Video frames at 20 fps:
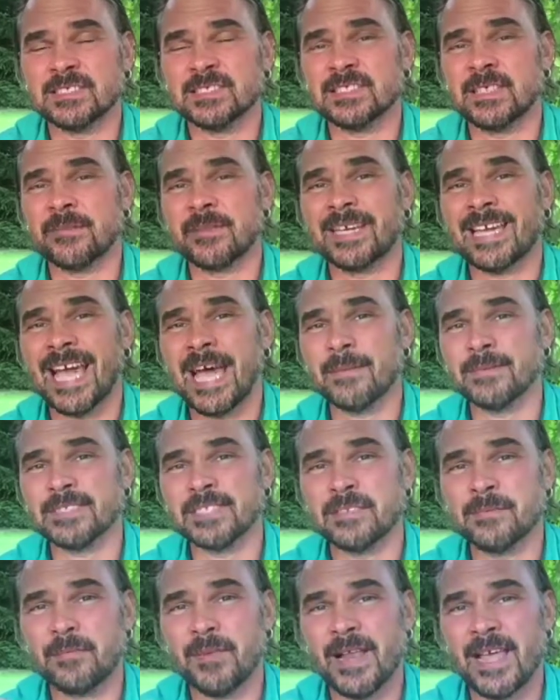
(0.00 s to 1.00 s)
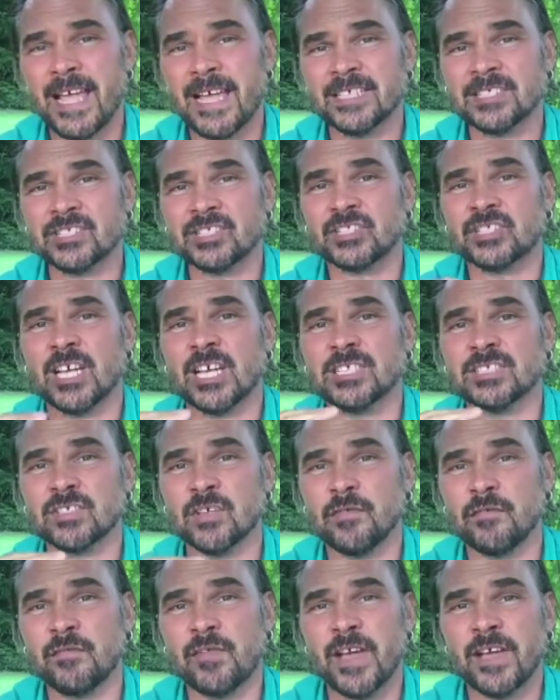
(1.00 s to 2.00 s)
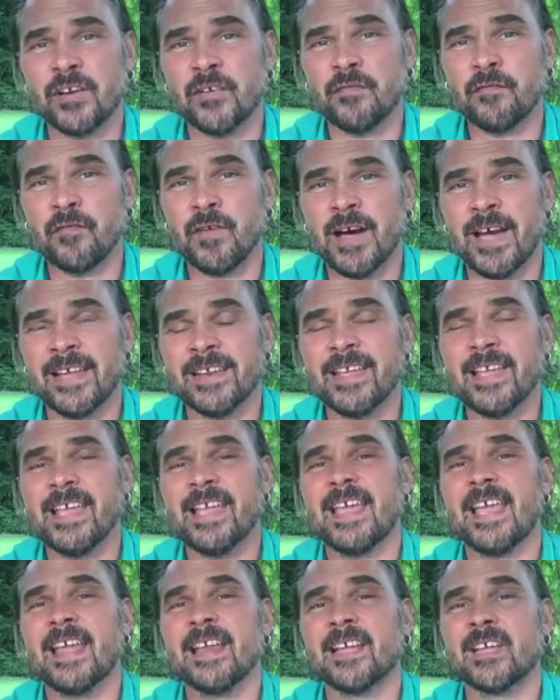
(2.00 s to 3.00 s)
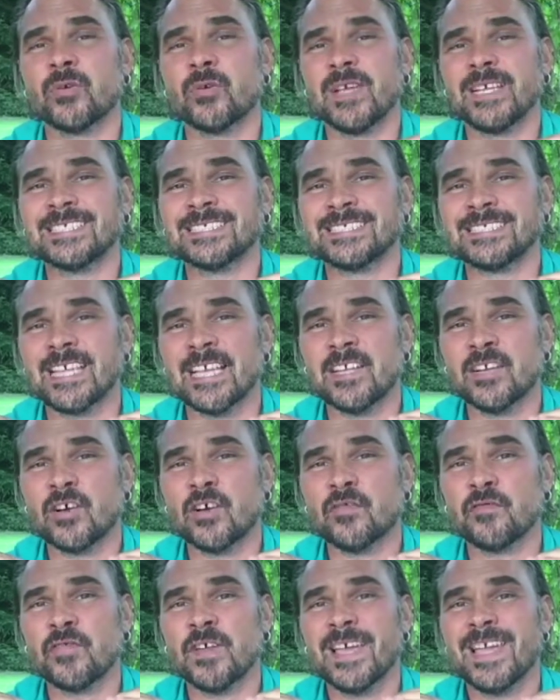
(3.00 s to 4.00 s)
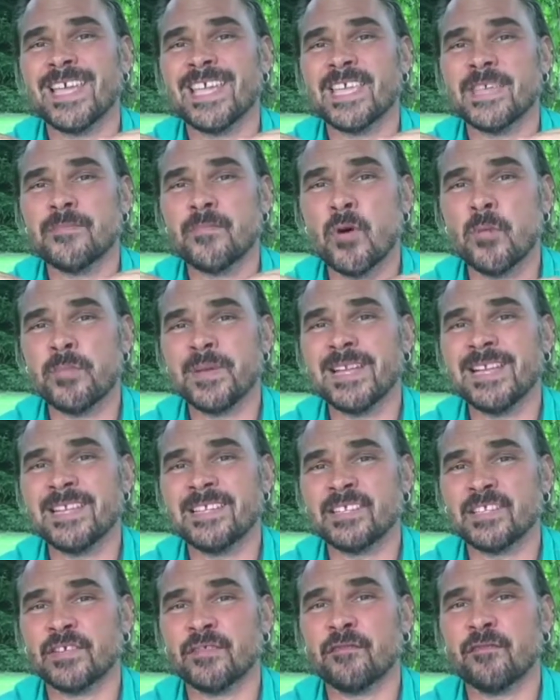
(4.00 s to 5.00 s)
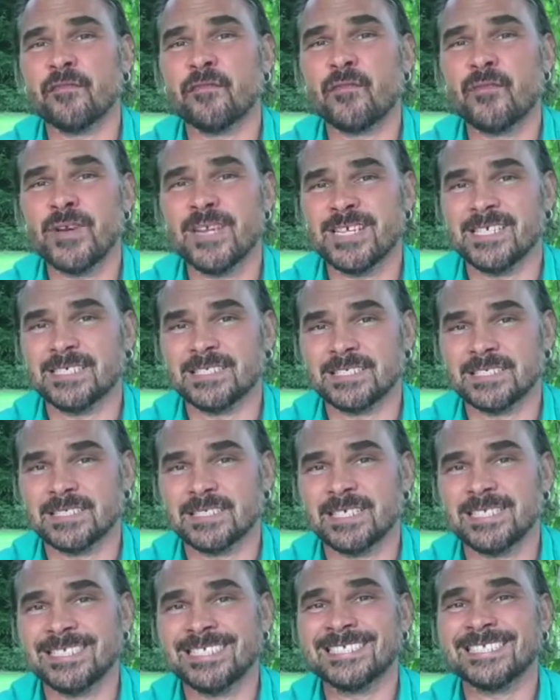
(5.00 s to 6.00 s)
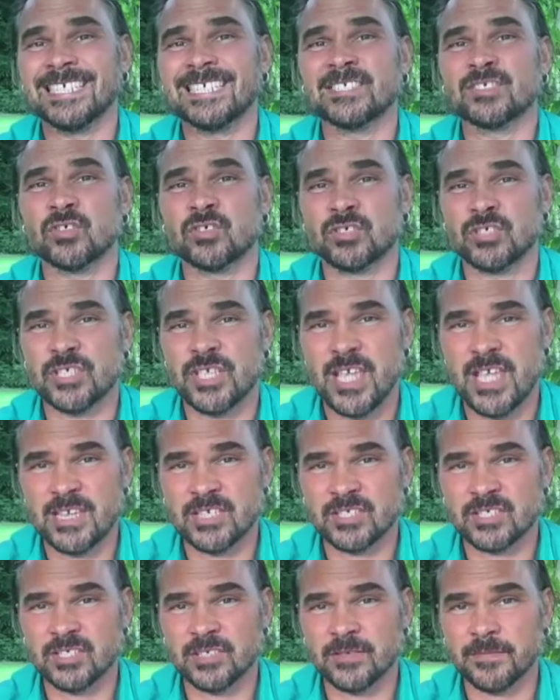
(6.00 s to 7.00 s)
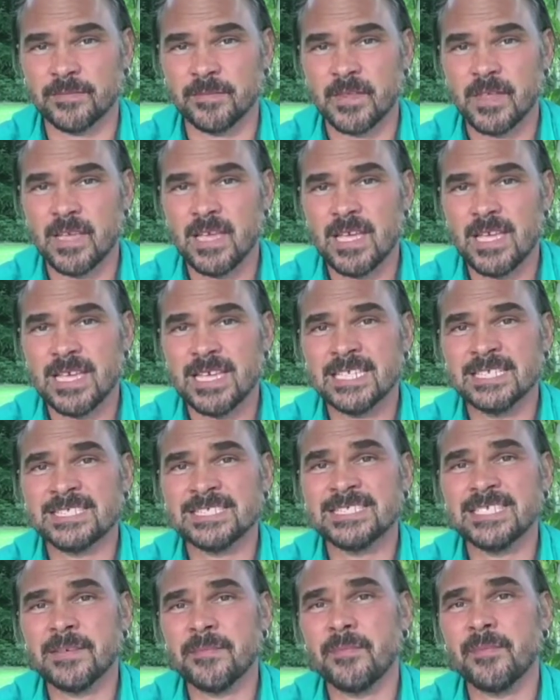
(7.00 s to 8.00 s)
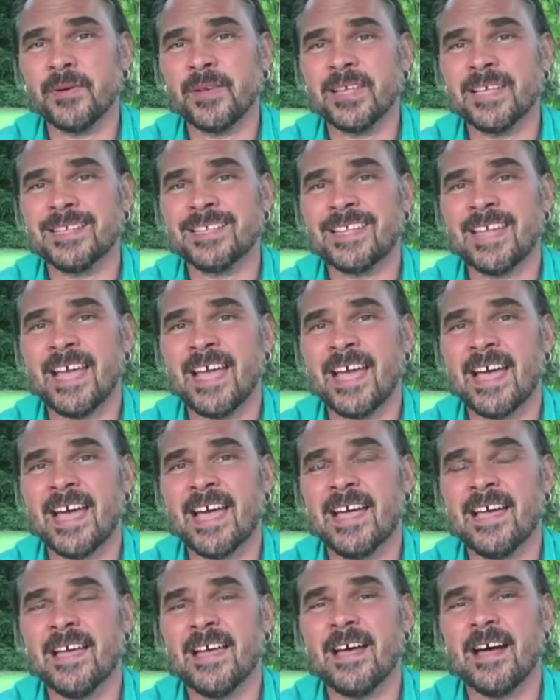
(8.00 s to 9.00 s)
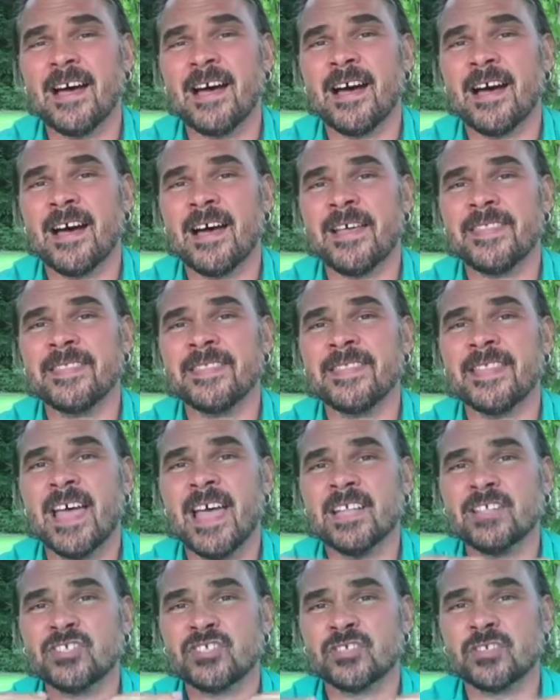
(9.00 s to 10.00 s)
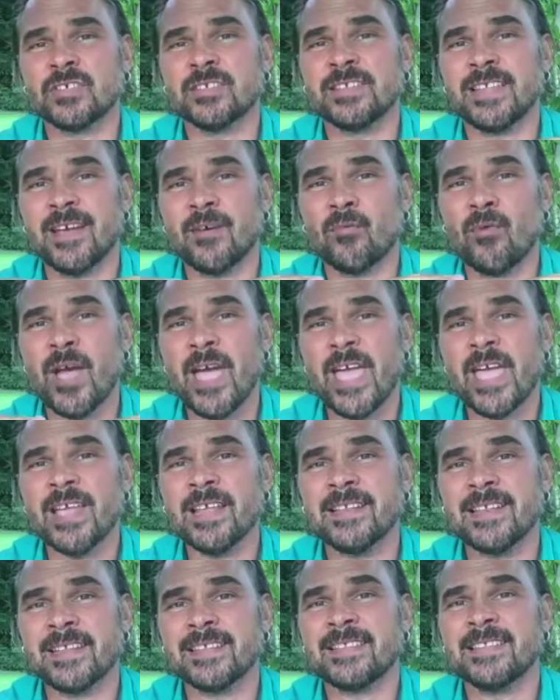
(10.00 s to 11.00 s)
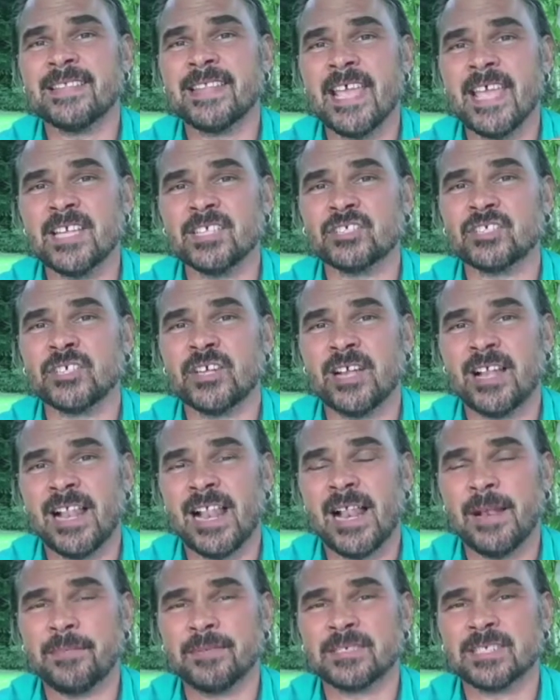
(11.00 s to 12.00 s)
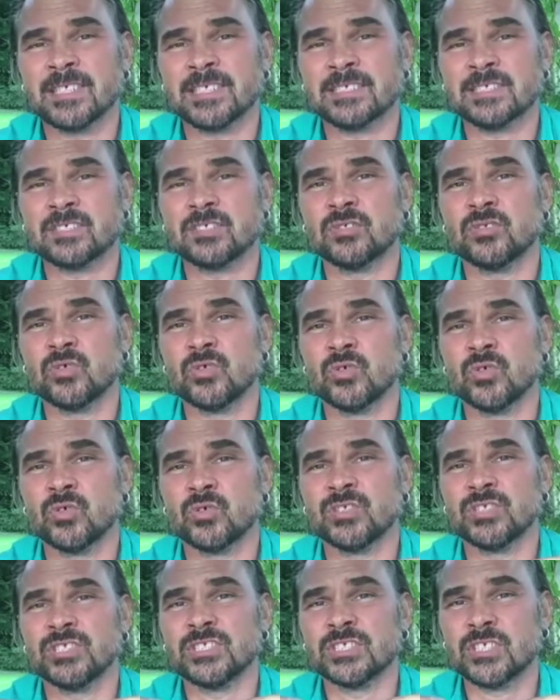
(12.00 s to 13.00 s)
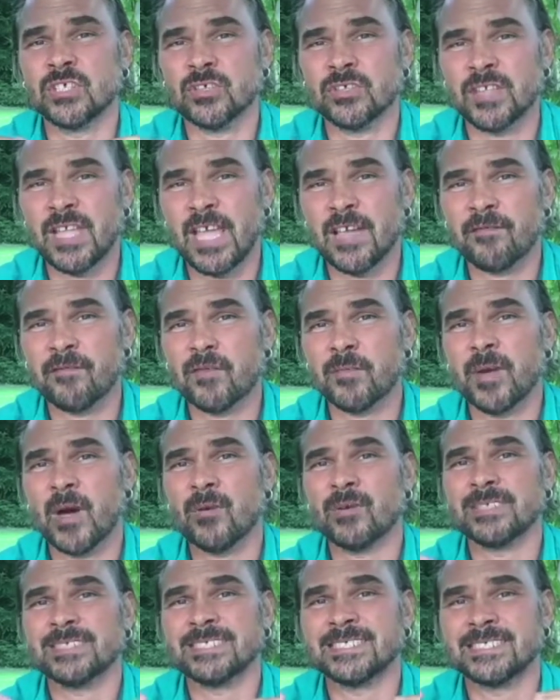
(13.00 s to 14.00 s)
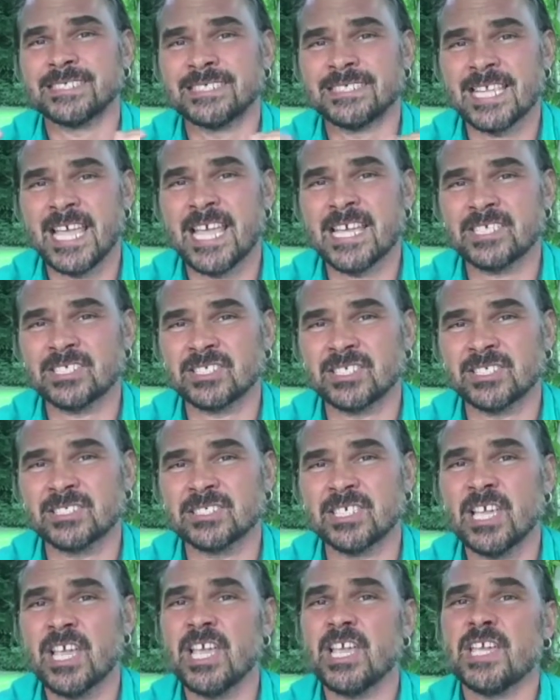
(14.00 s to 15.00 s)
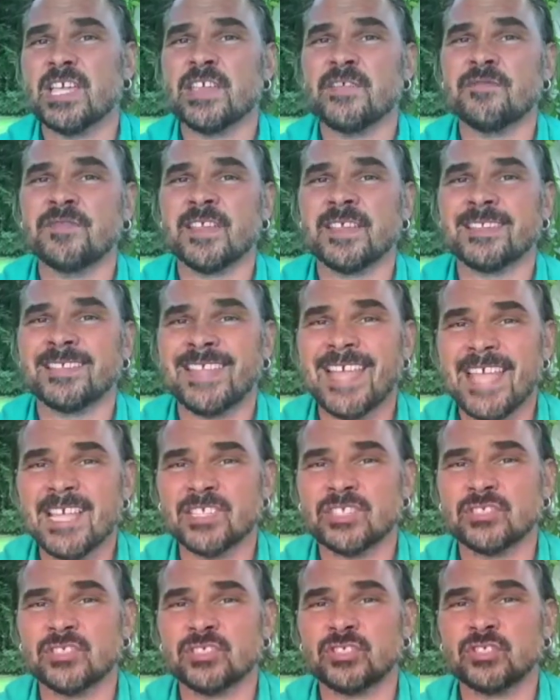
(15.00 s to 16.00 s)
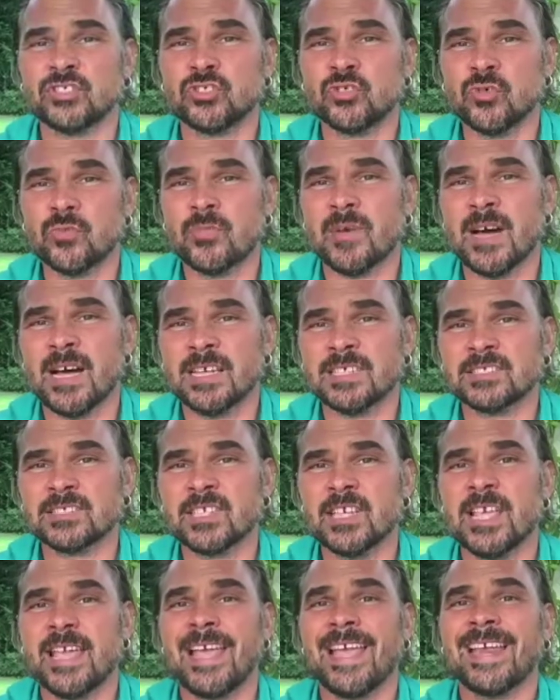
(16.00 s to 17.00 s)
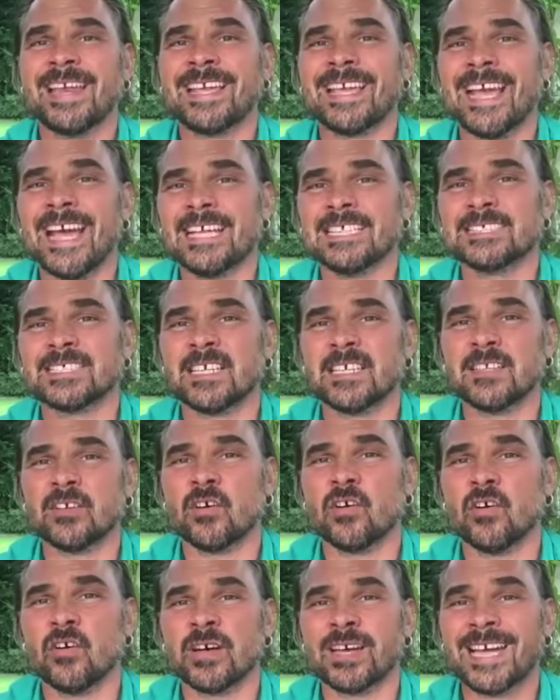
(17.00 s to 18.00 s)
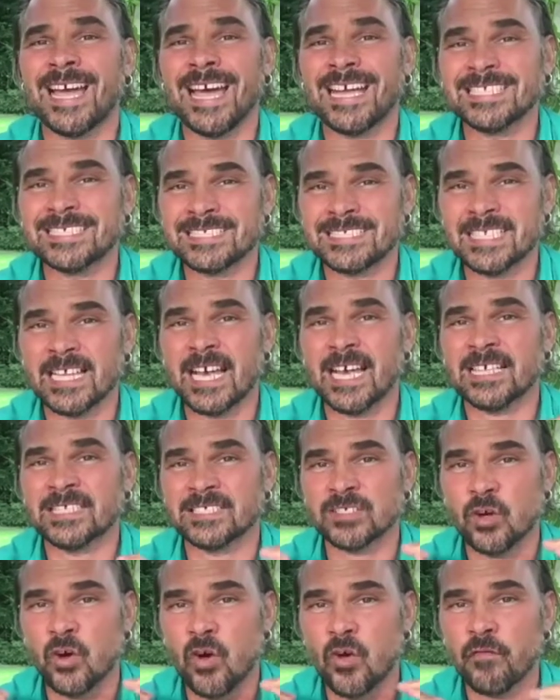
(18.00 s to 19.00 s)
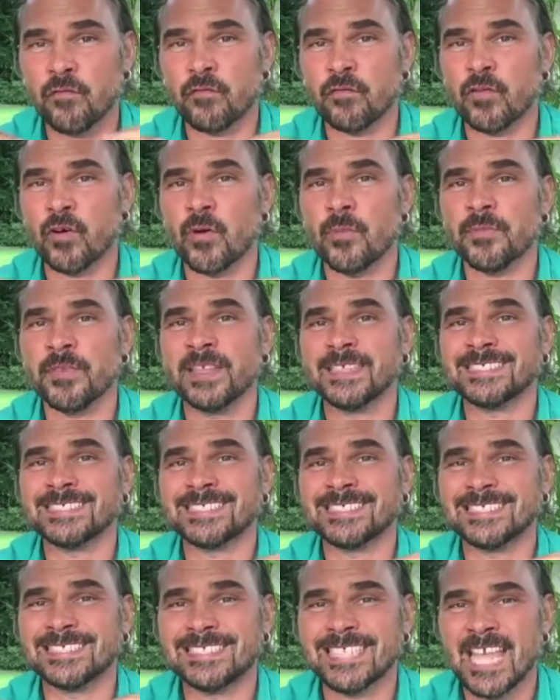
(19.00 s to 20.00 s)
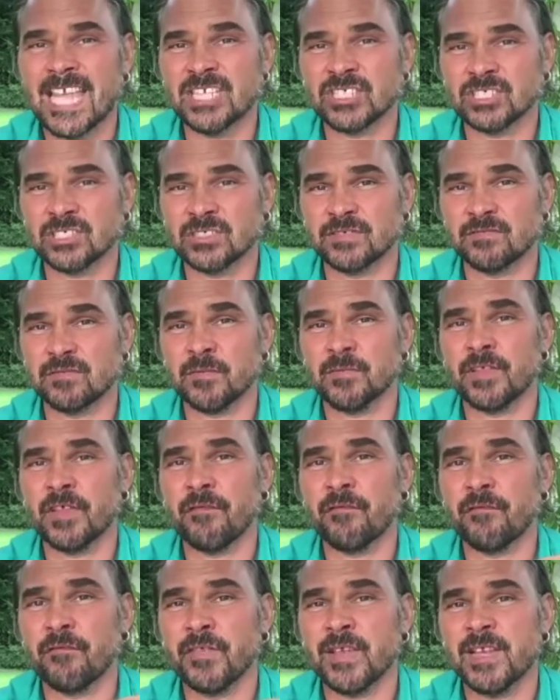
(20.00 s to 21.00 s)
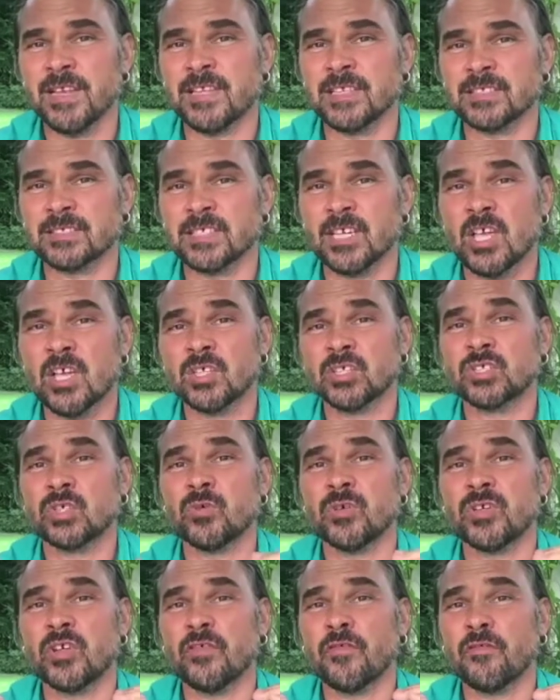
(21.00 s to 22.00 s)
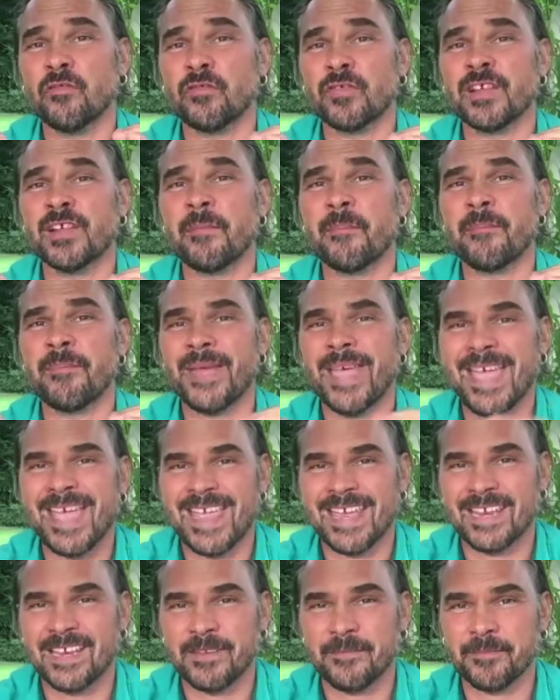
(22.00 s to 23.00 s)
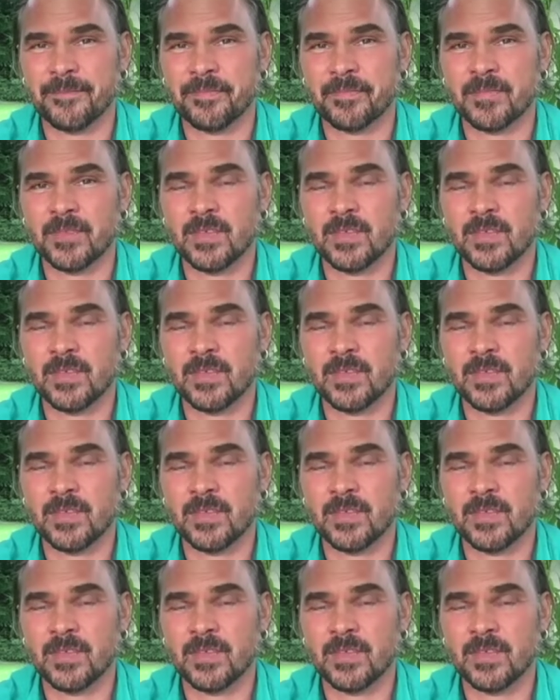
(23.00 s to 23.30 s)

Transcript: system comes in place, shuts off flight or fight, and creates state of immobility, freeze, disassociation. It's simply the way that nature helps us to disconnect from our sensations if the danger is too much and cuts us off from the sensations, from the feelings, so we don't feel pain.